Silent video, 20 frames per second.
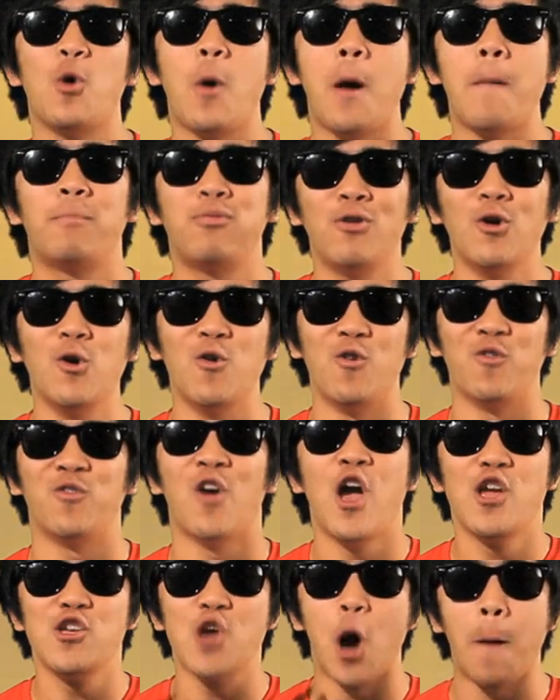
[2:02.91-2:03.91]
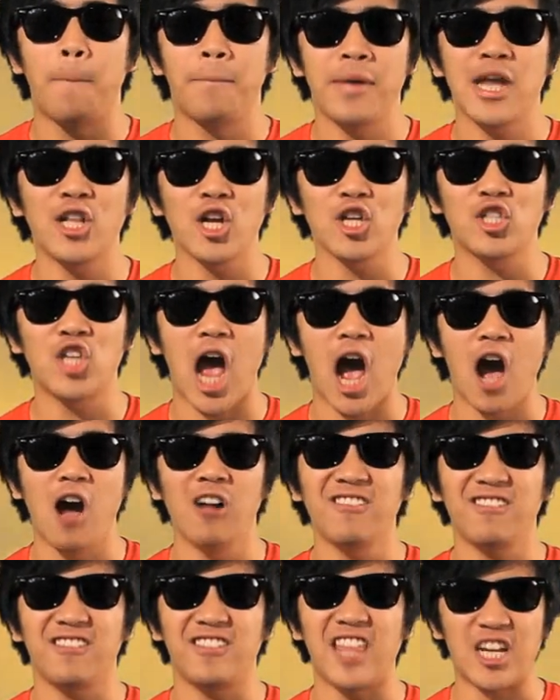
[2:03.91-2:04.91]
to improve your Peter
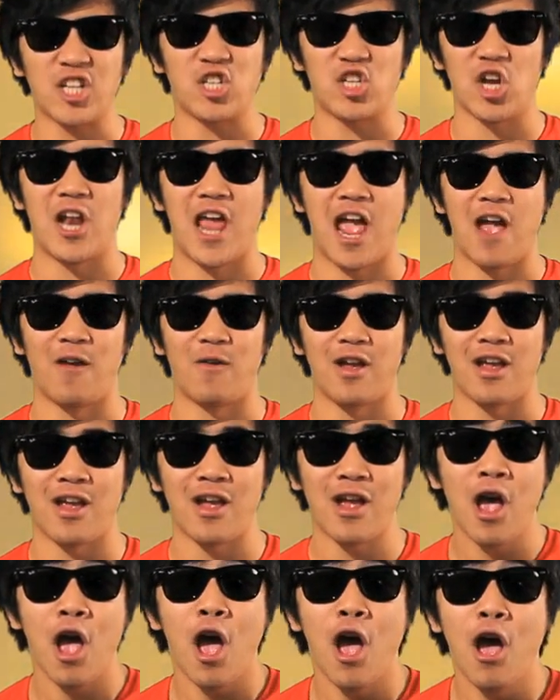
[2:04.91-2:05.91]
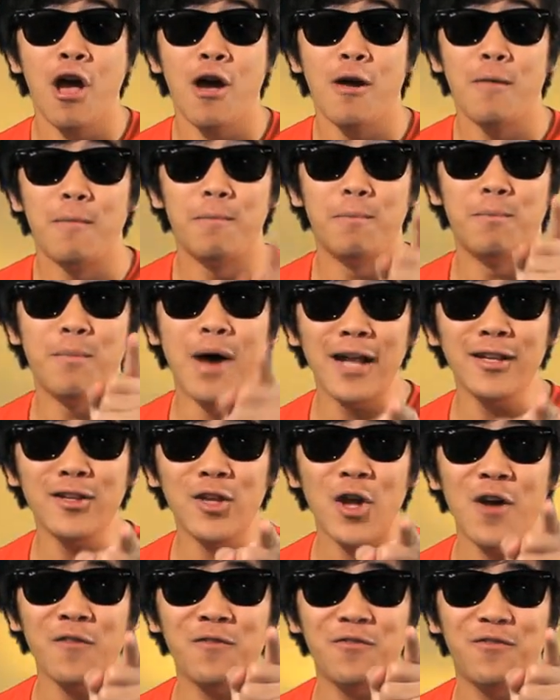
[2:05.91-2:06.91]
Chao dictionary.
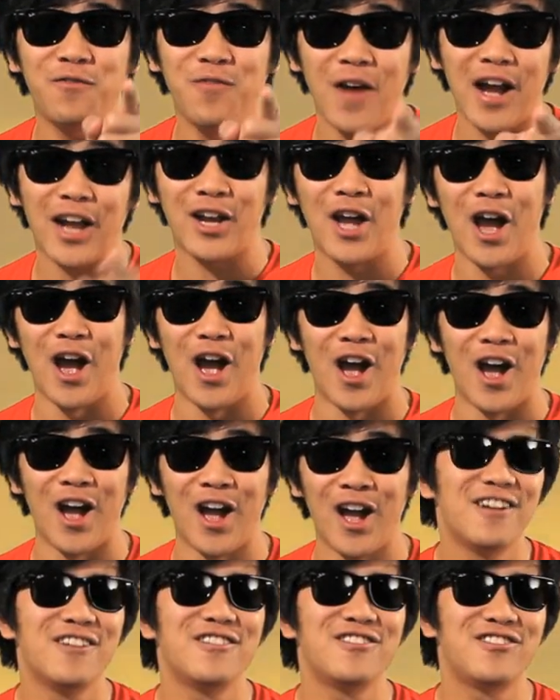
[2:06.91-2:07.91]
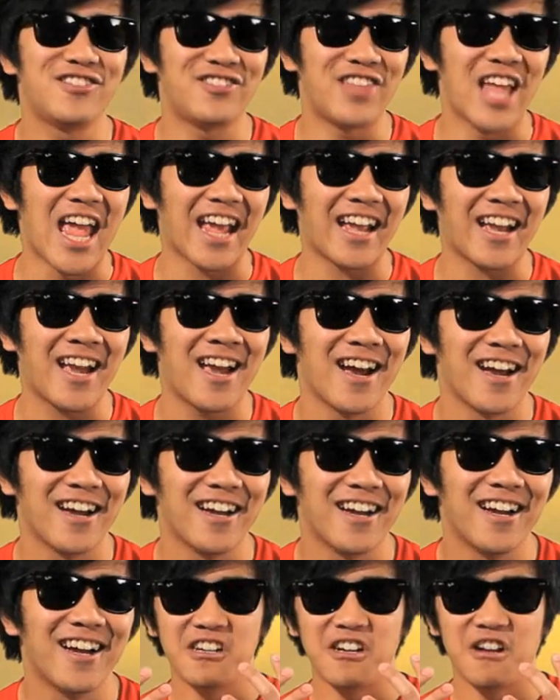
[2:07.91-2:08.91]
Motherfucker, dick,
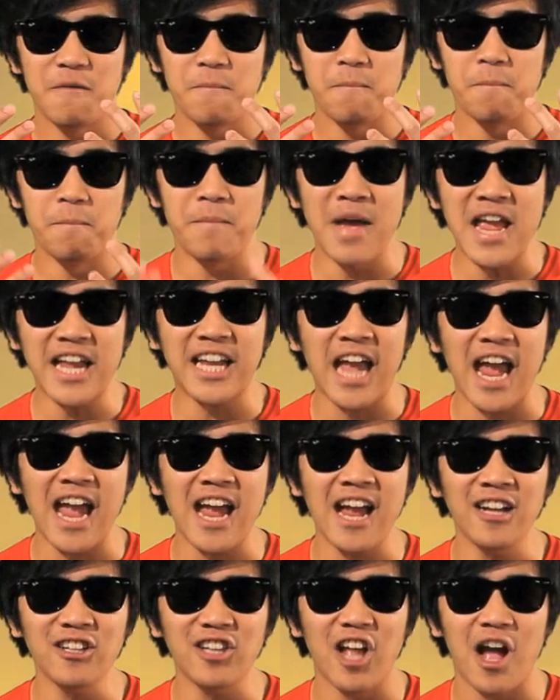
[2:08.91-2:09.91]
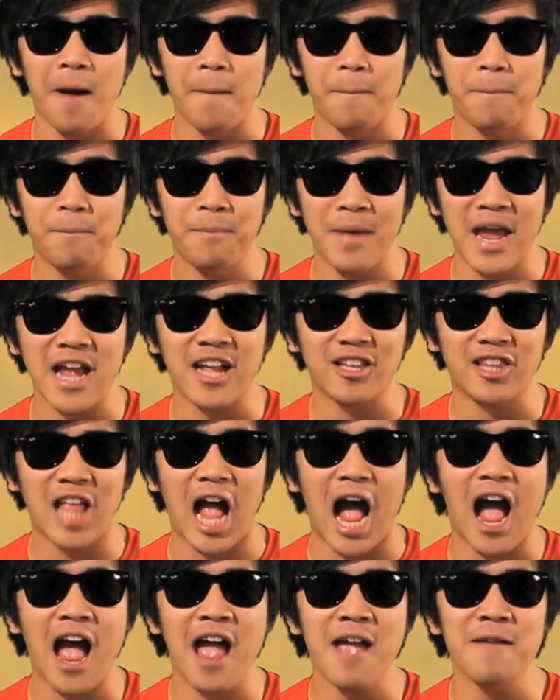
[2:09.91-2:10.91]
making the big
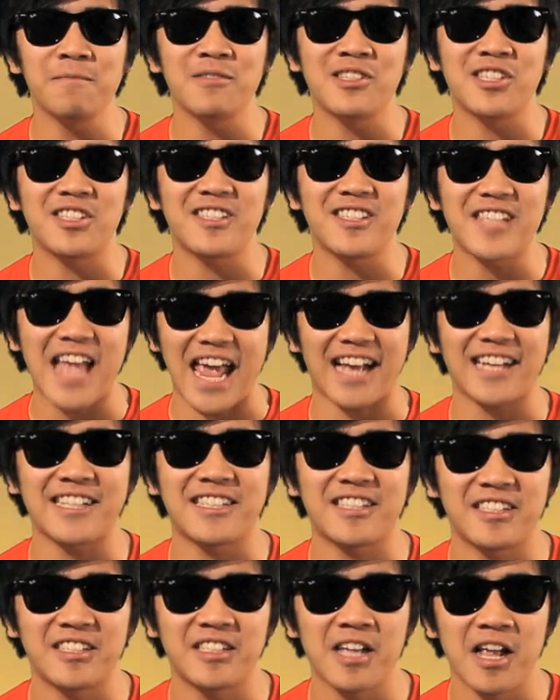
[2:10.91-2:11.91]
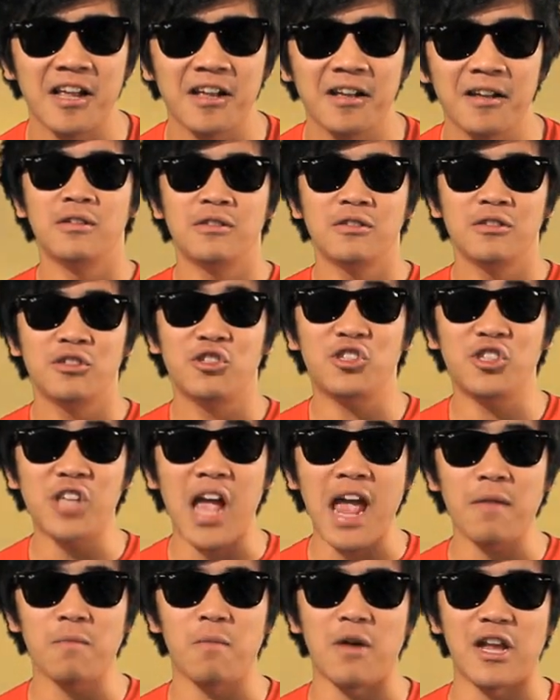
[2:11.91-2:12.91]
time sex,
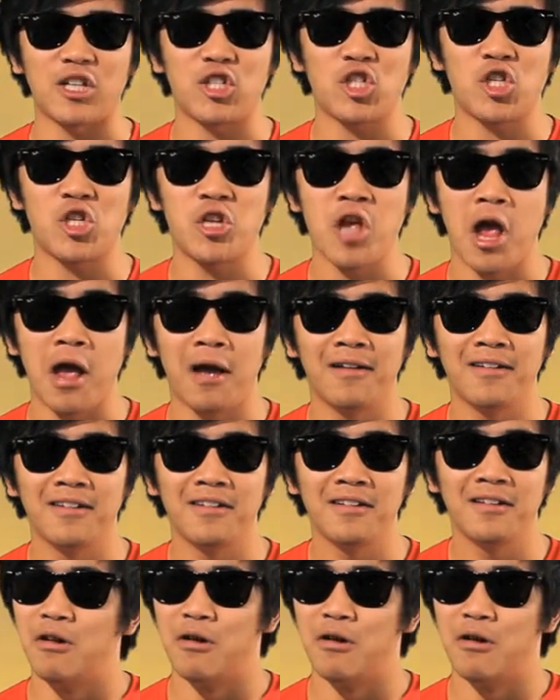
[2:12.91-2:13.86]
sandwich,